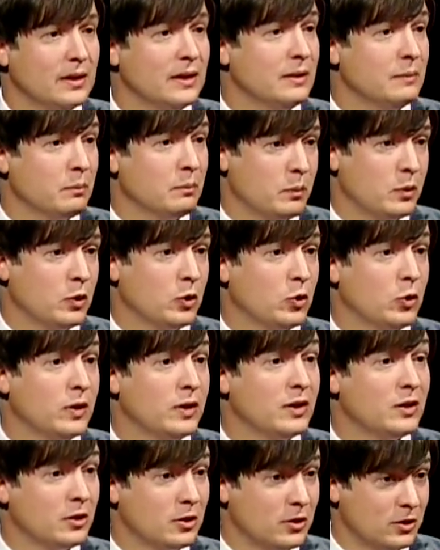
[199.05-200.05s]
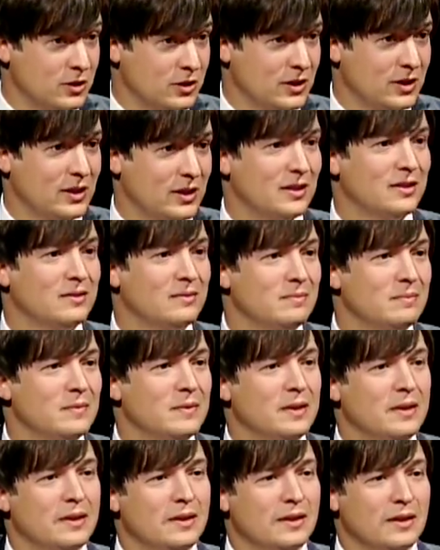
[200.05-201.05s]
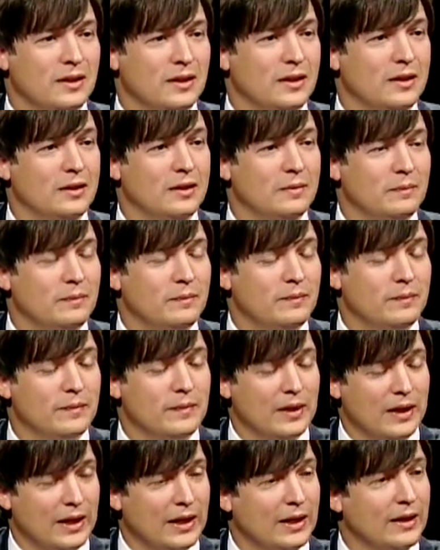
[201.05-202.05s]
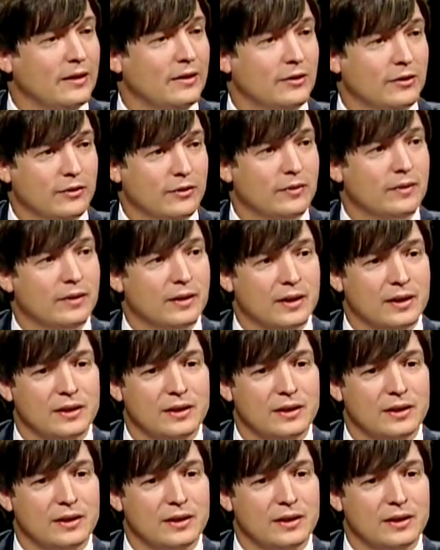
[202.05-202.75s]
employer side handle.